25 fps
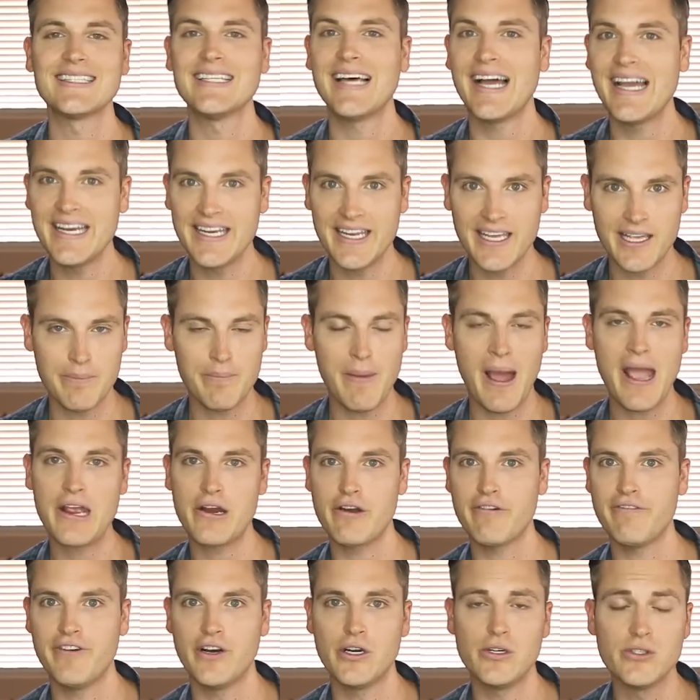lighting,
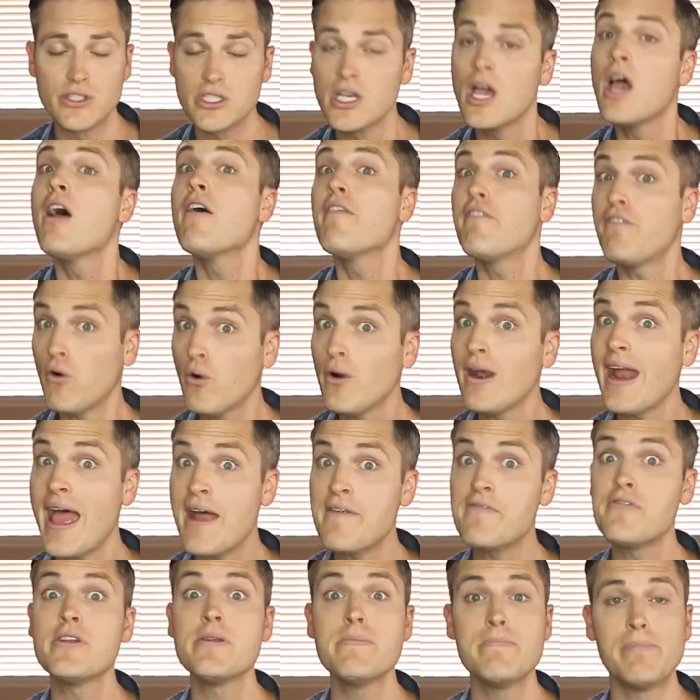microphones for
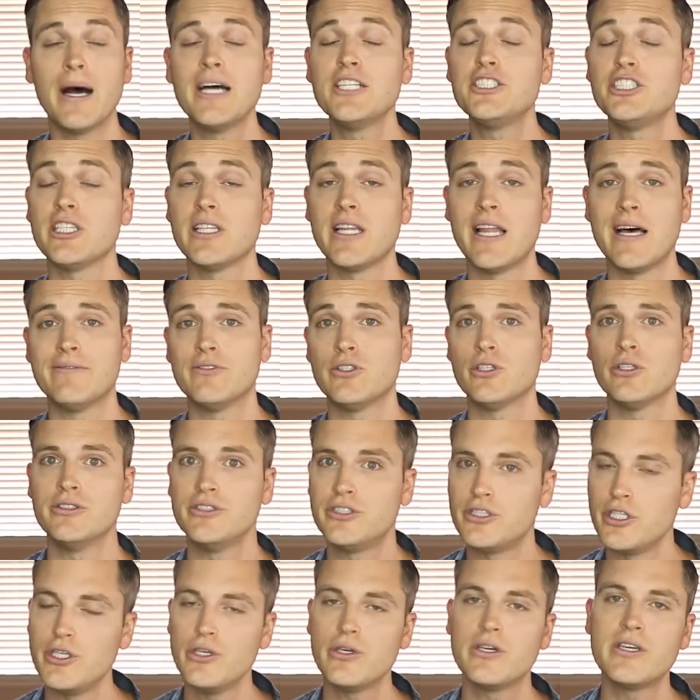every budget level.
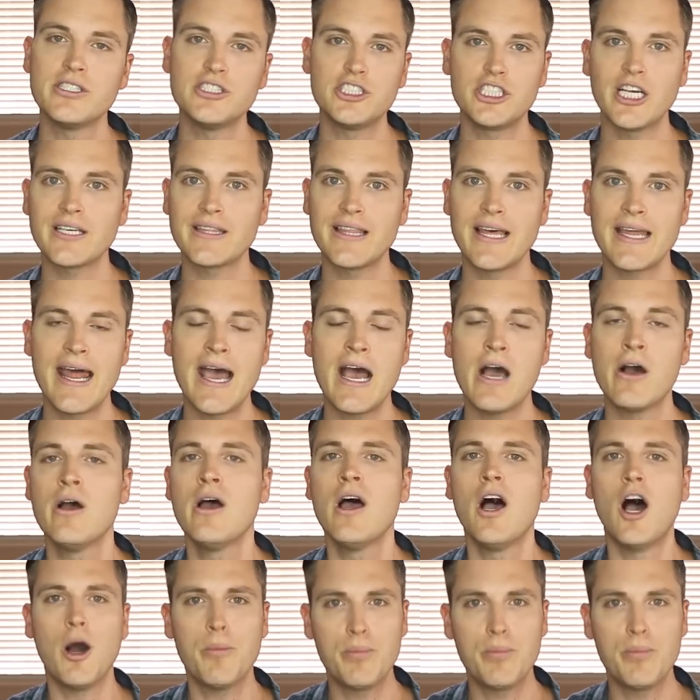And so you can check that out.